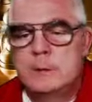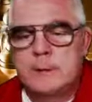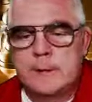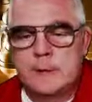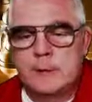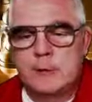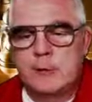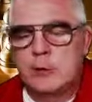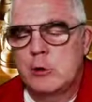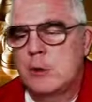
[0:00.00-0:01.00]
plays the
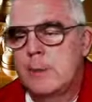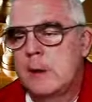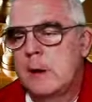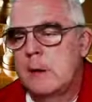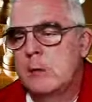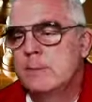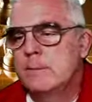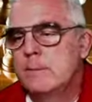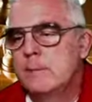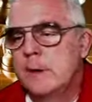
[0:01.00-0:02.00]
Juco piano
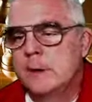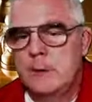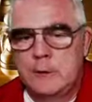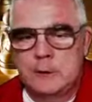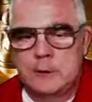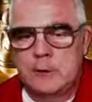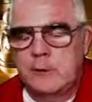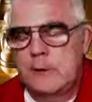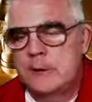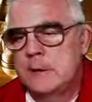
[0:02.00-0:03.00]
in addition
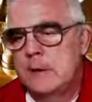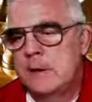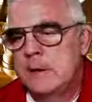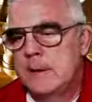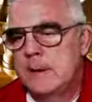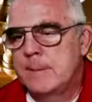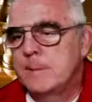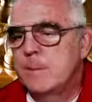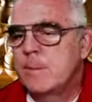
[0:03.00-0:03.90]
to the Italian game,